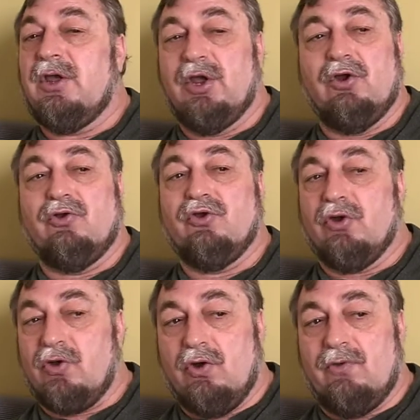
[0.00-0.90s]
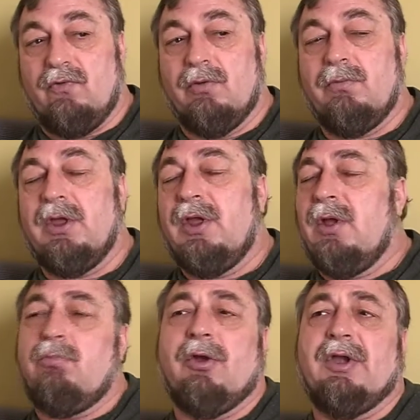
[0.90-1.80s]
here in your courtroom.
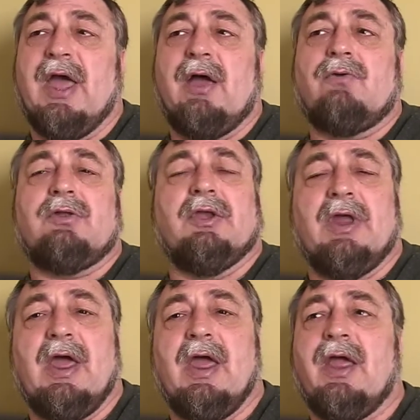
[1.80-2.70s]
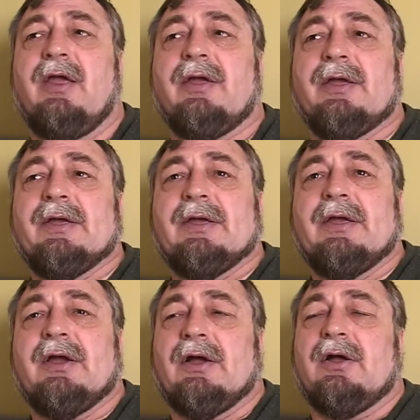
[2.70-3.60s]
But now today,
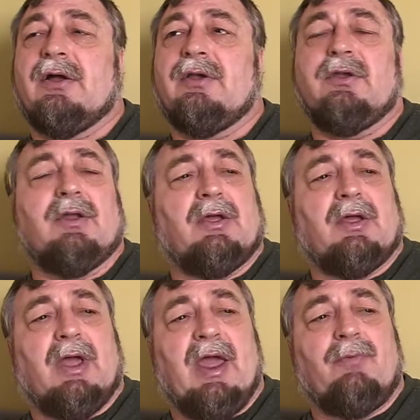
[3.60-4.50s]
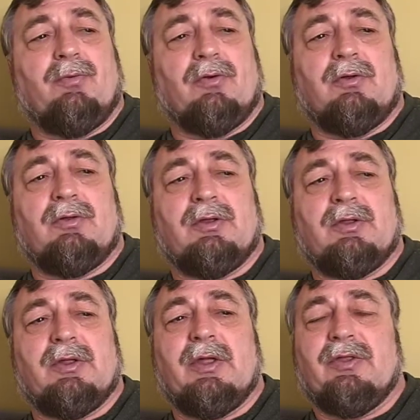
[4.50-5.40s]
on April
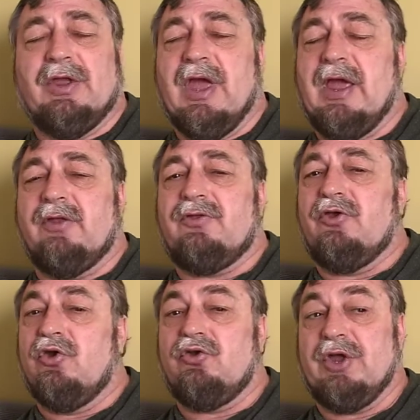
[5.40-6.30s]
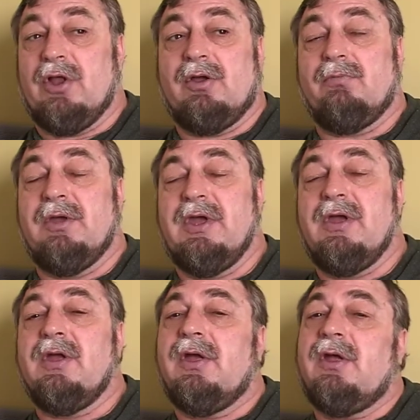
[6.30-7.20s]
the 8th, you're telling
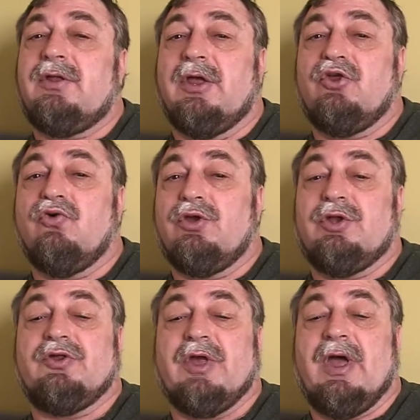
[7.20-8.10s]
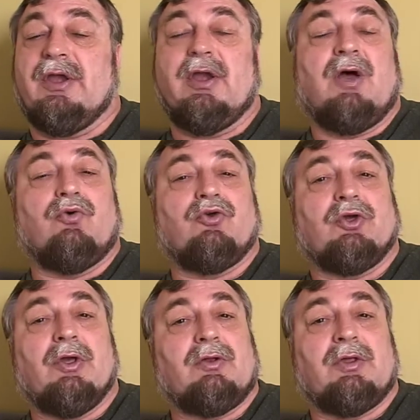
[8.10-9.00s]
me that you had decided I was
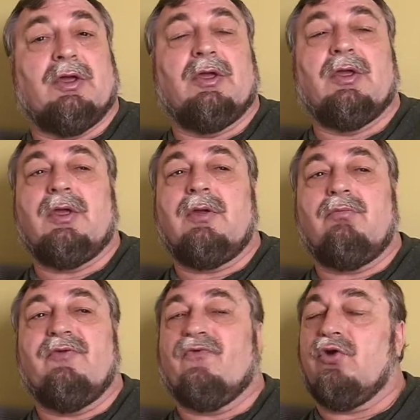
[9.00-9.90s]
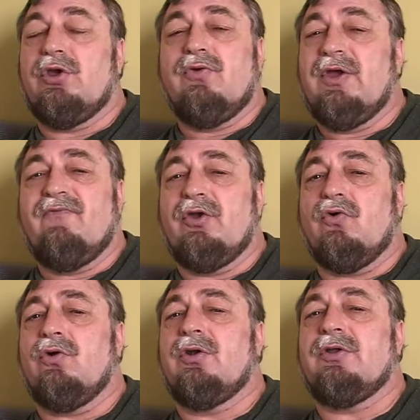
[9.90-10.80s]
guilty before you even
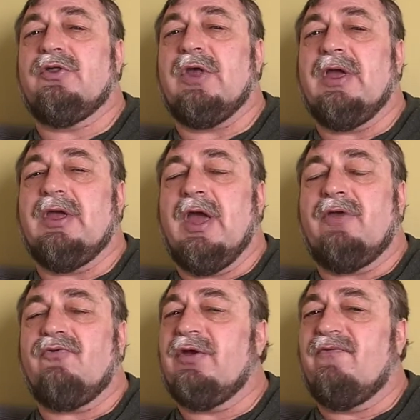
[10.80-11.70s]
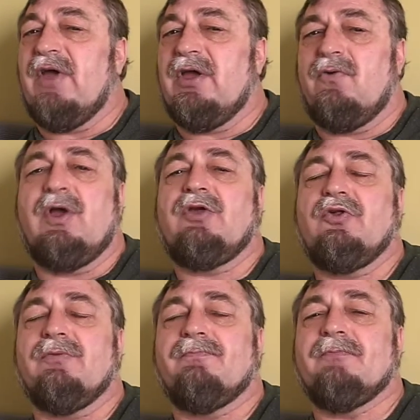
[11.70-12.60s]
ordered the psychiatric evaluation.